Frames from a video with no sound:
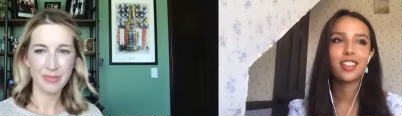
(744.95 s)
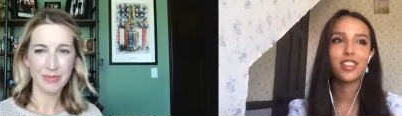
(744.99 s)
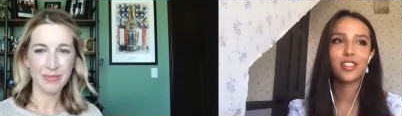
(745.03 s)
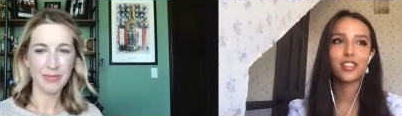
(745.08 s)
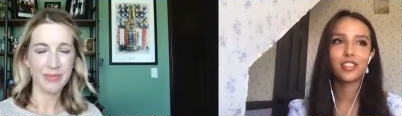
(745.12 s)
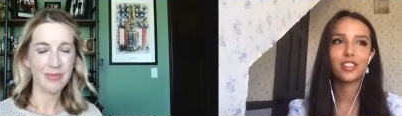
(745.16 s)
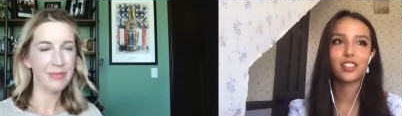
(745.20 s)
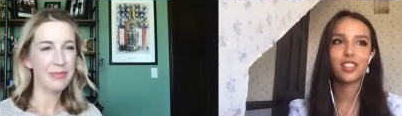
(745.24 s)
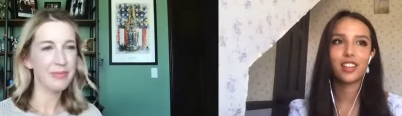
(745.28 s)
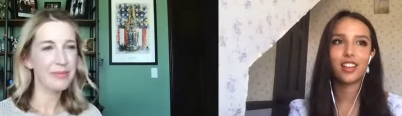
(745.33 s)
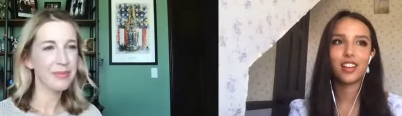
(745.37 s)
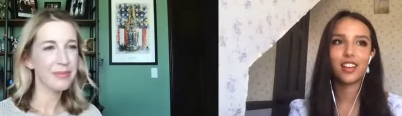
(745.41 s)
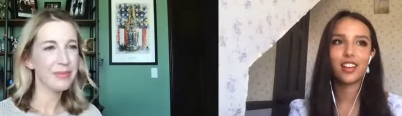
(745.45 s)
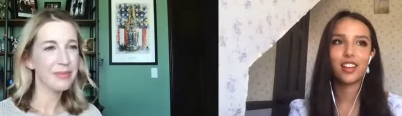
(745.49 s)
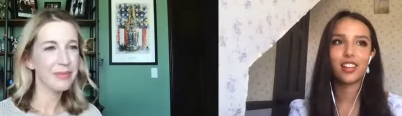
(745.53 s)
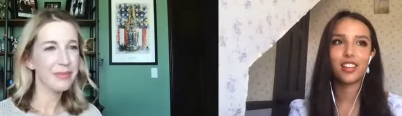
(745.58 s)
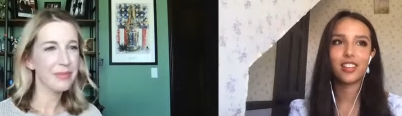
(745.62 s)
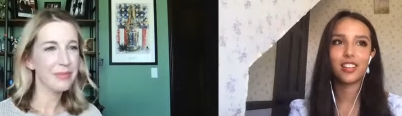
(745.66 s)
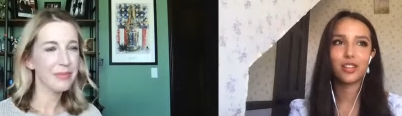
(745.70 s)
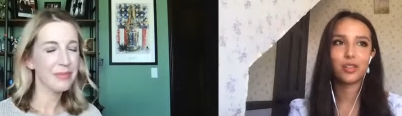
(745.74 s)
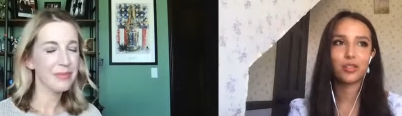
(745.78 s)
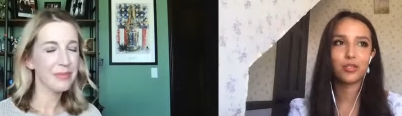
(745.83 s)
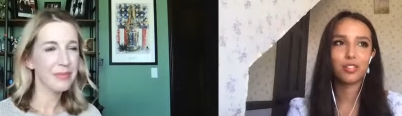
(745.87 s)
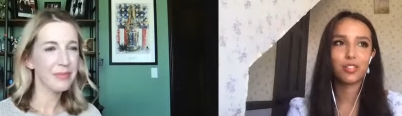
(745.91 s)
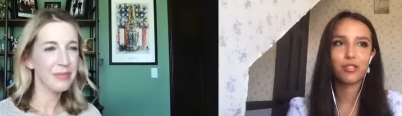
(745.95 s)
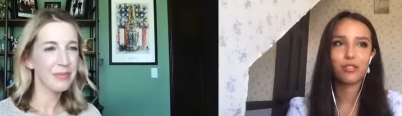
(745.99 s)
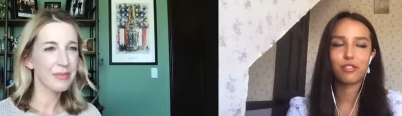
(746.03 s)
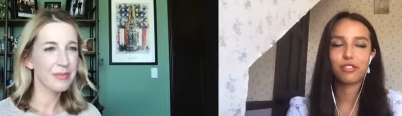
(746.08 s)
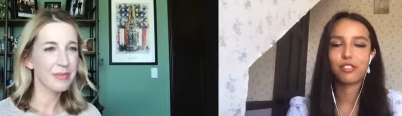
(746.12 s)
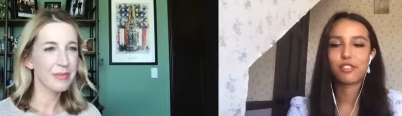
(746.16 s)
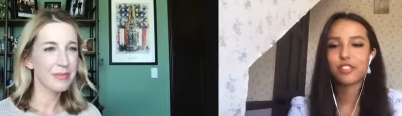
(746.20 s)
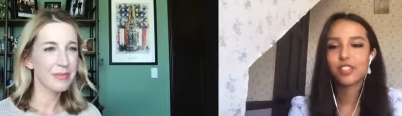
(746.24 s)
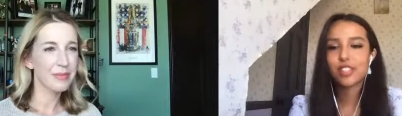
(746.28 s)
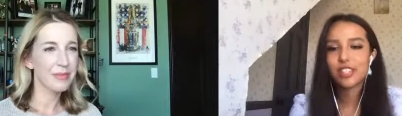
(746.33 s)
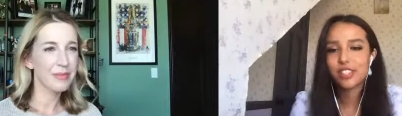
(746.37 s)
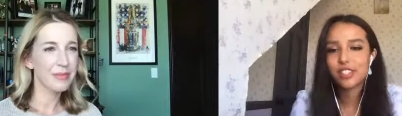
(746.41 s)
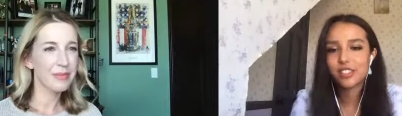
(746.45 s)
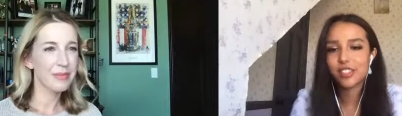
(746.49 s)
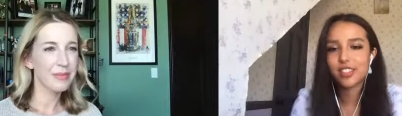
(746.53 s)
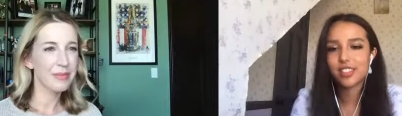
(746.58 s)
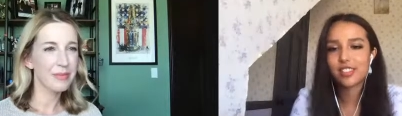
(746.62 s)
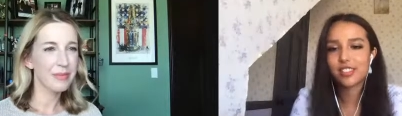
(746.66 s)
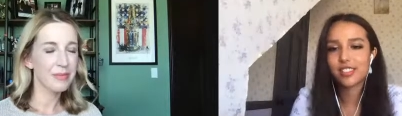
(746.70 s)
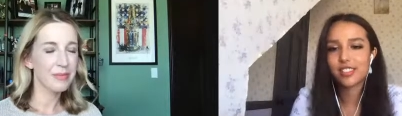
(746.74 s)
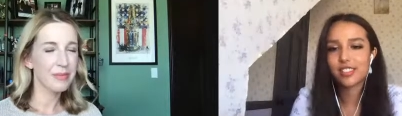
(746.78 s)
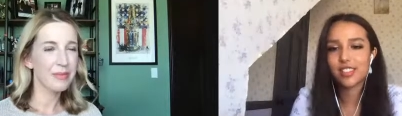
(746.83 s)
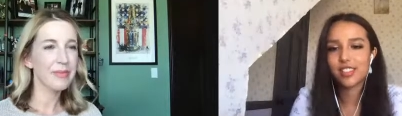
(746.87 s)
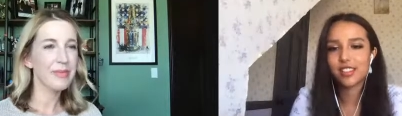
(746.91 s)
Speaker 1: there's uh, you know different
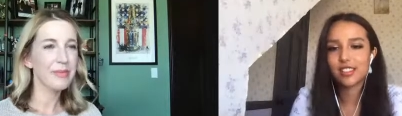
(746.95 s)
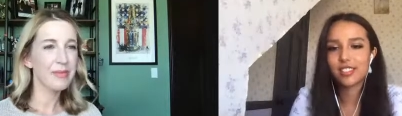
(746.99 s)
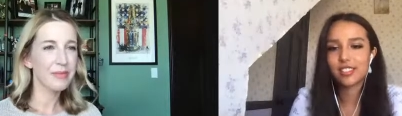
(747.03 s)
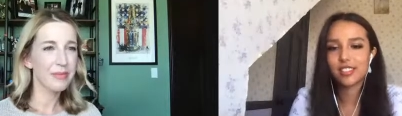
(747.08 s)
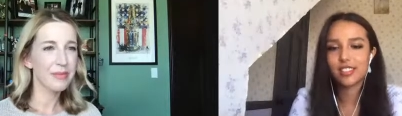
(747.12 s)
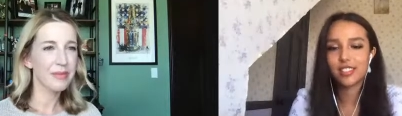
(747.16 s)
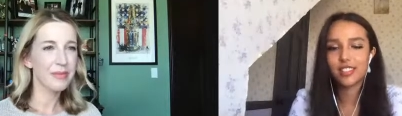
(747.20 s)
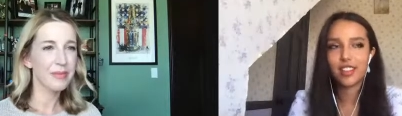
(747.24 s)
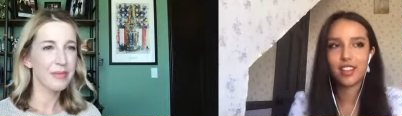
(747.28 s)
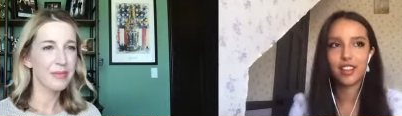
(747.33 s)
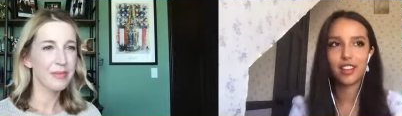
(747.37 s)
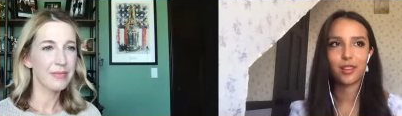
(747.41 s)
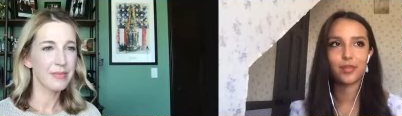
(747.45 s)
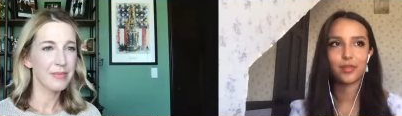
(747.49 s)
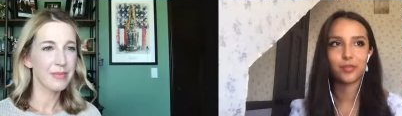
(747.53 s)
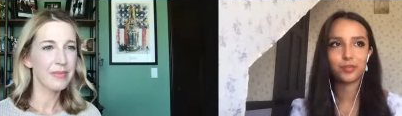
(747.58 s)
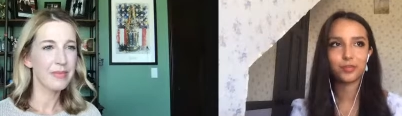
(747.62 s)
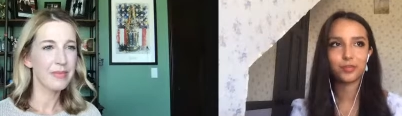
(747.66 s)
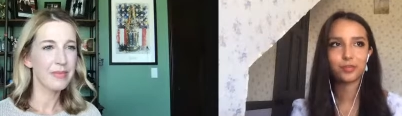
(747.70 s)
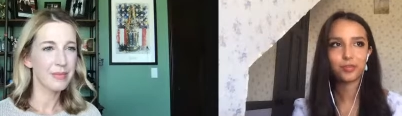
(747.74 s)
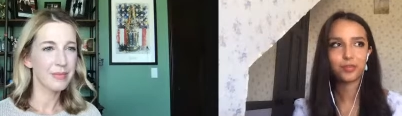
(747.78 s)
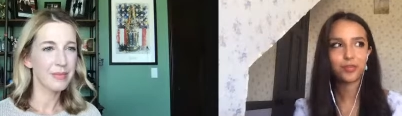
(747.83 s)
traditions and um,